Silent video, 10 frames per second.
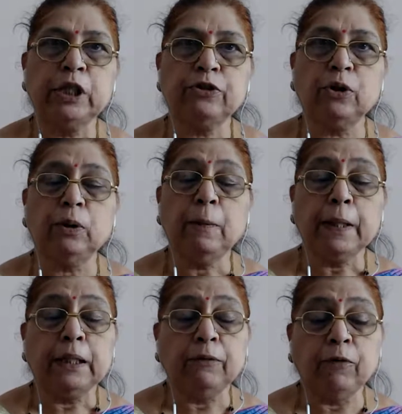So
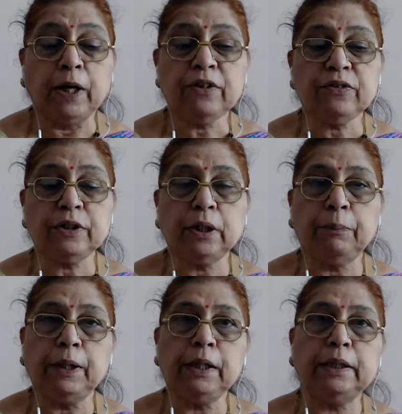once the
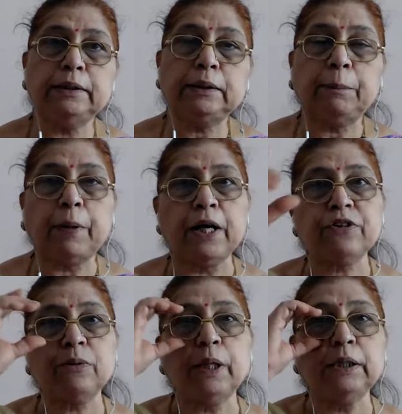bill is
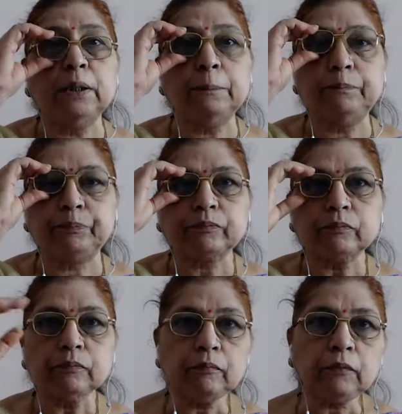passed by the
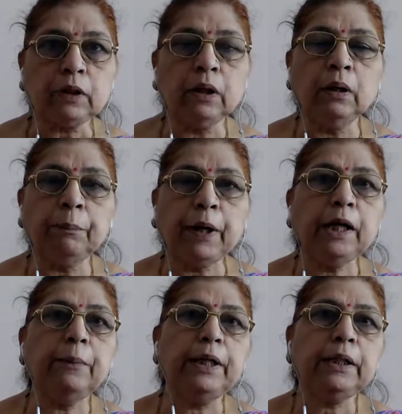
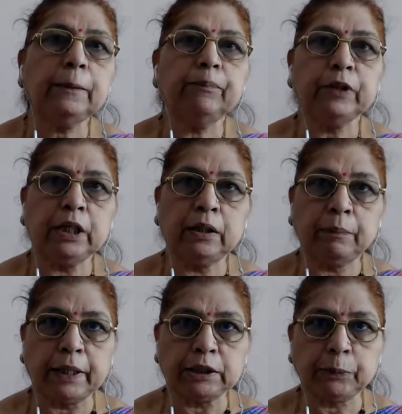parliament in
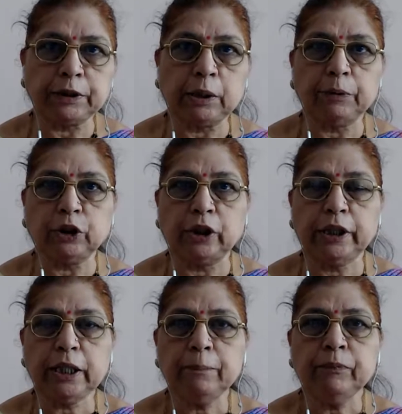by special
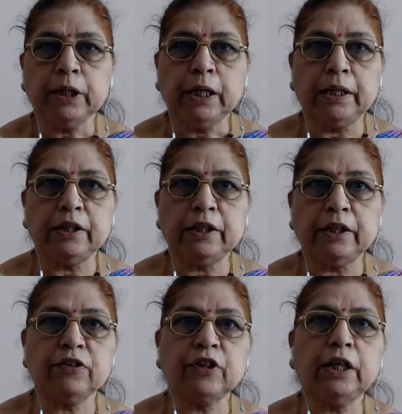majority, it
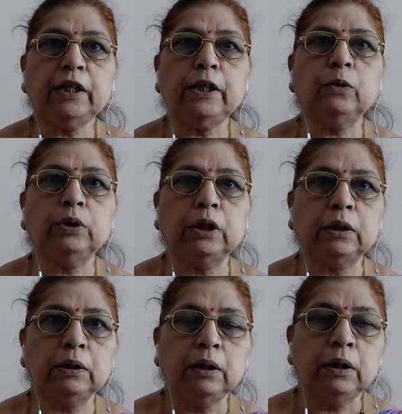is sent to
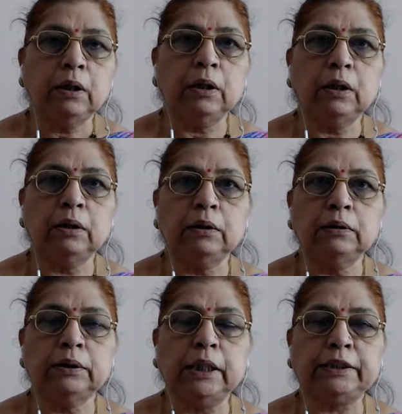
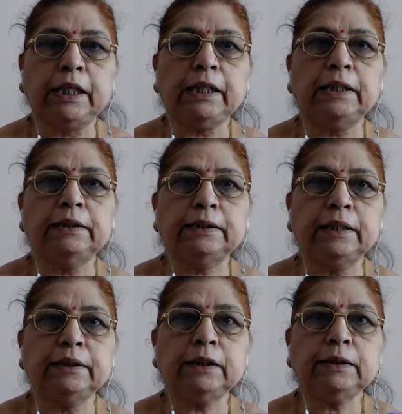the state
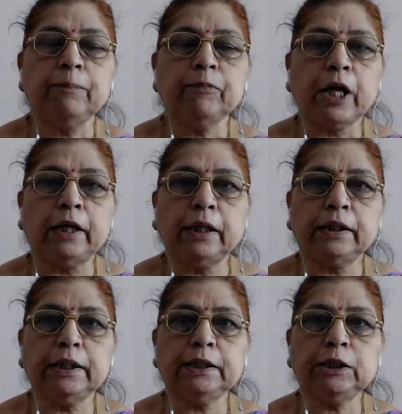legislatures, and
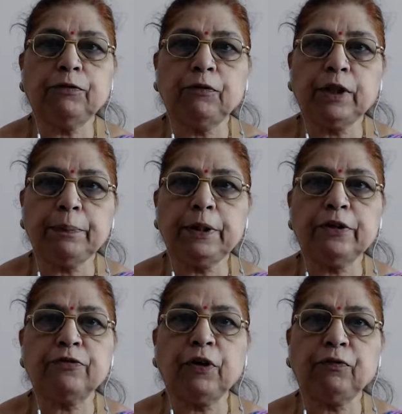at least
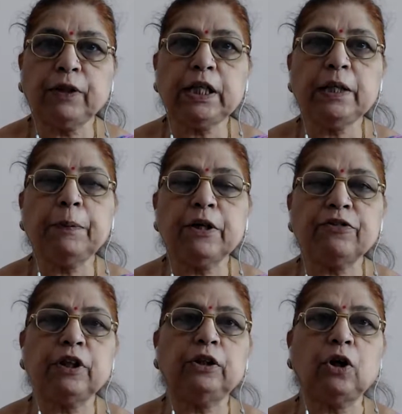
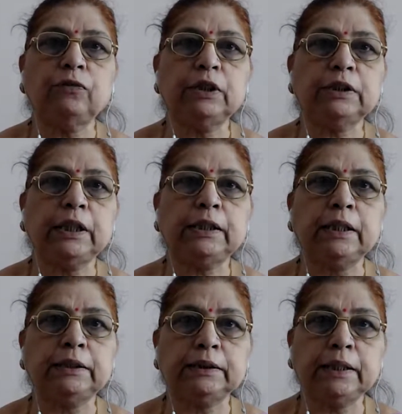50% of the state
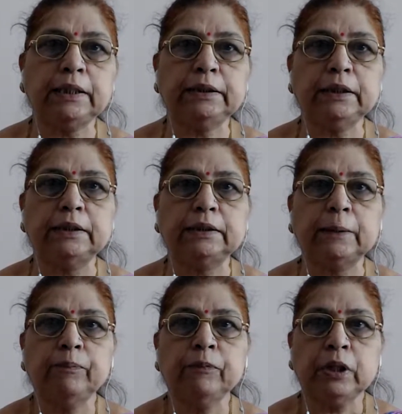legislatures,
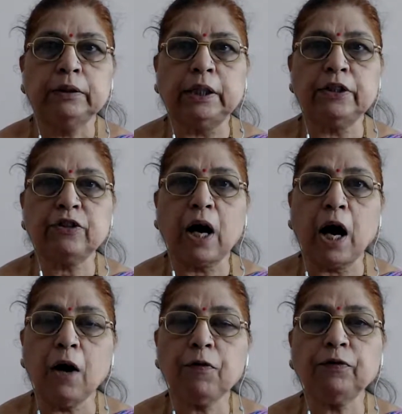that is
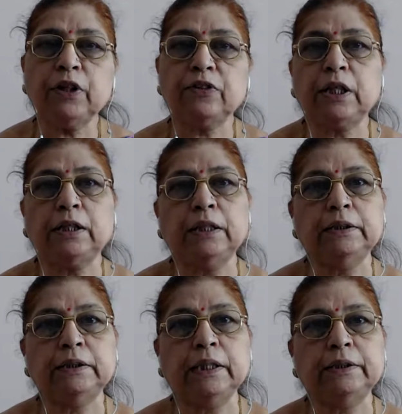half of the state
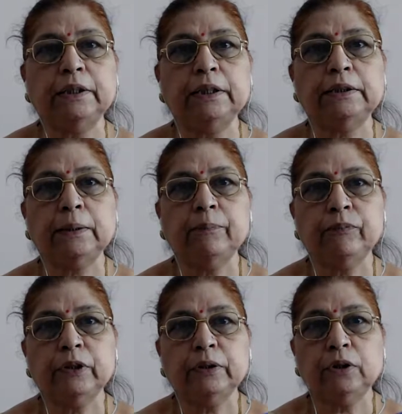legislatures,
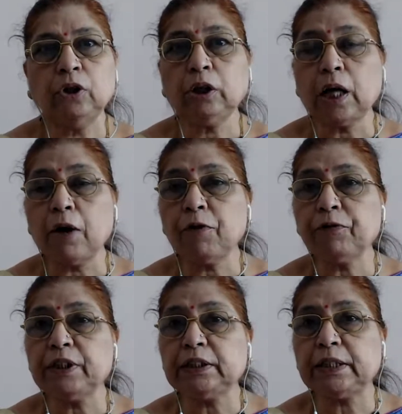not half
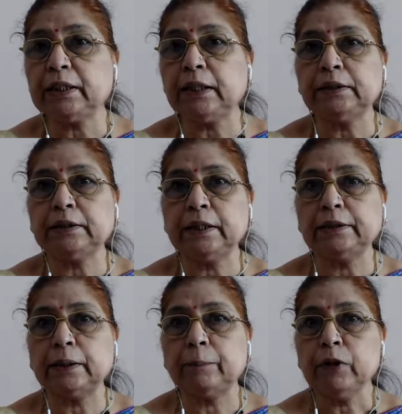of each state
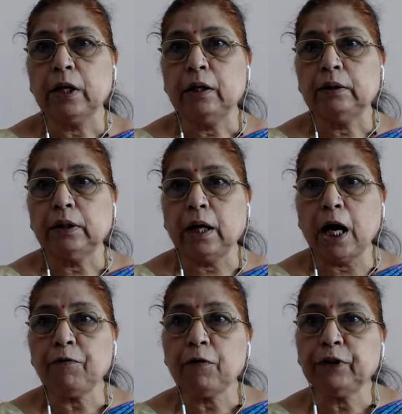legislature,
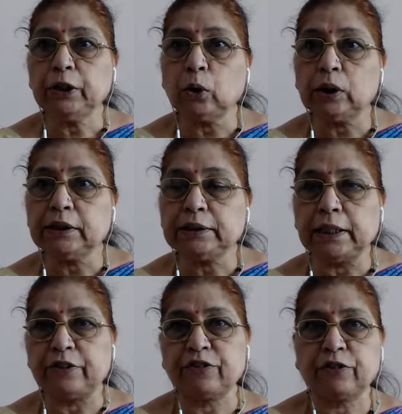half of the total
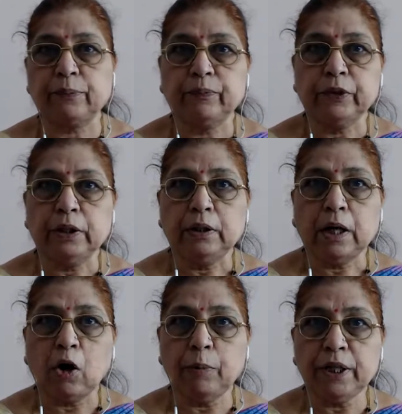states.
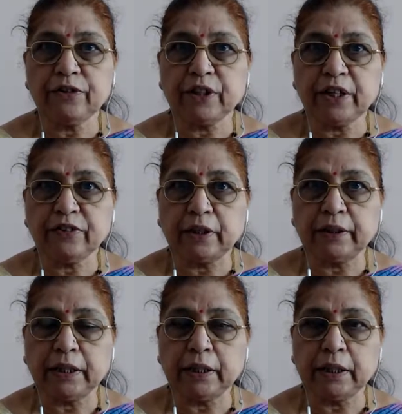How many states are
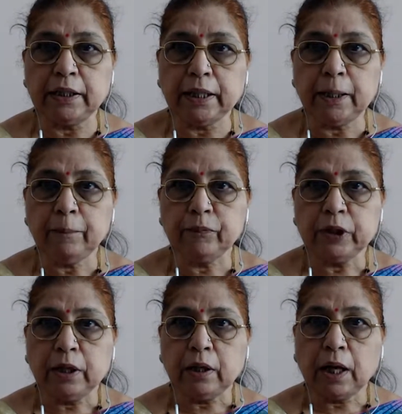there in India?
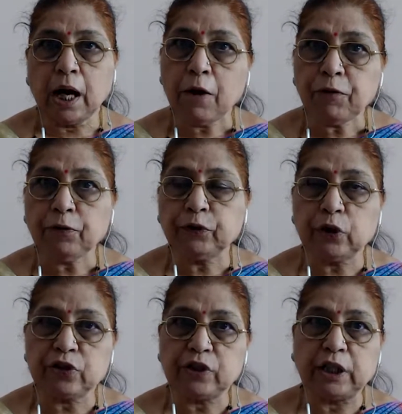Half of
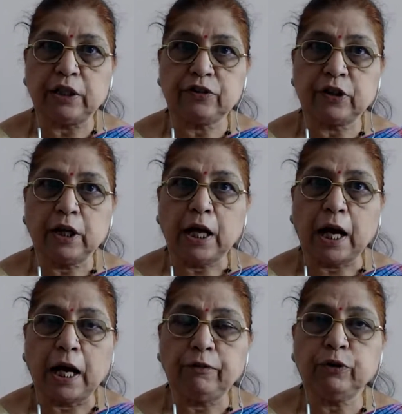those states
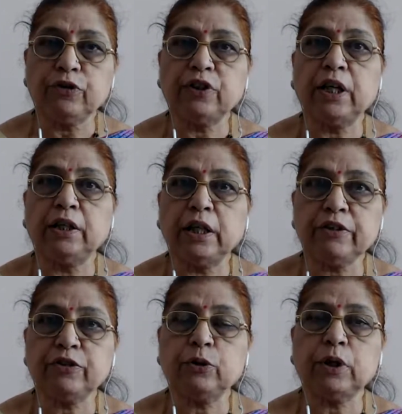have to say
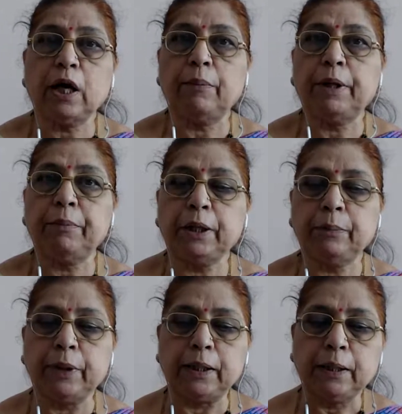yes to the
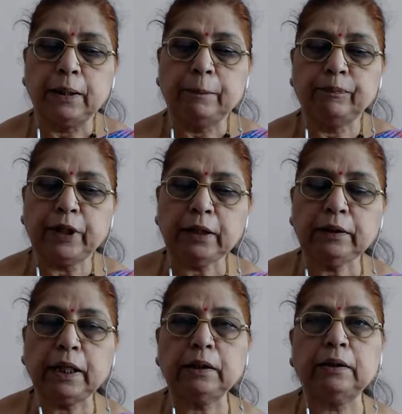amendment bill.
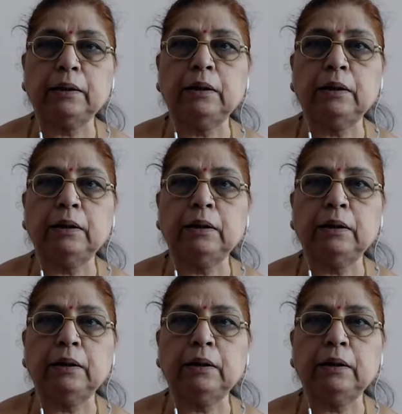Then that